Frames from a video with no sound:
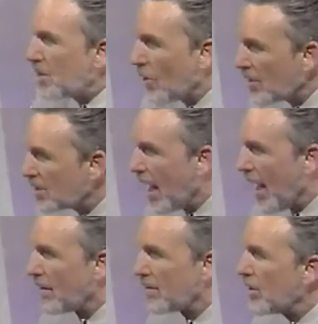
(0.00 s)
your
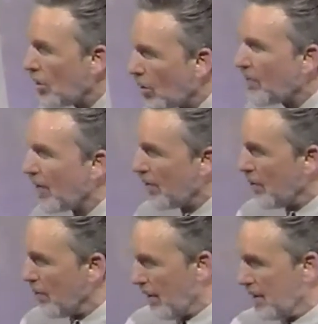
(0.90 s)
child and your
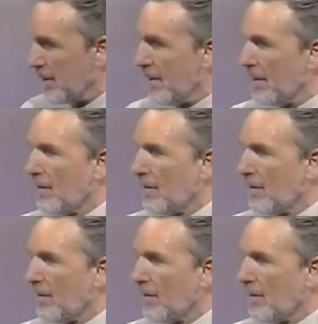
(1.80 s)
vulnerability.